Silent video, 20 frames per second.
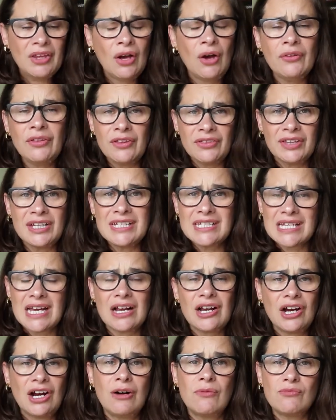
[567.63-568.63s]
other things
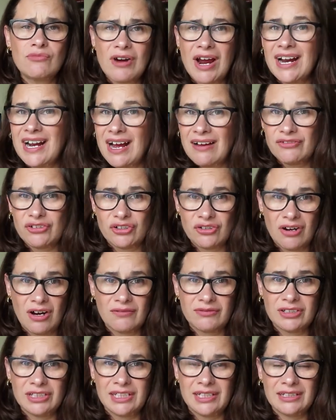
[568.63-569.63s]
that come right after
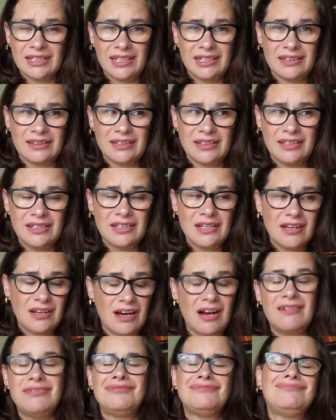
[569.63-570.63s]
noveling, like the
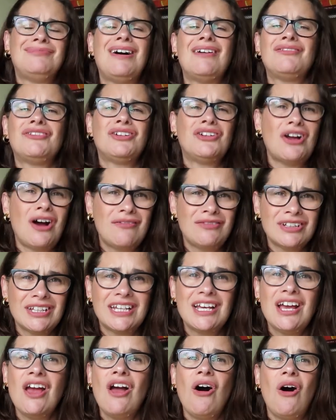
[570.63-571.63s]
after
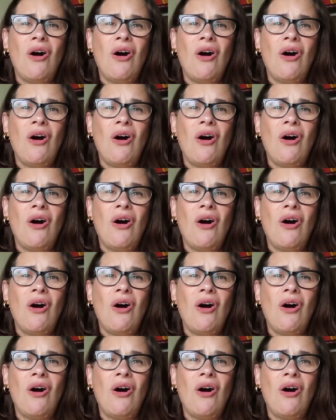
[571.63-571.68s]
noveling,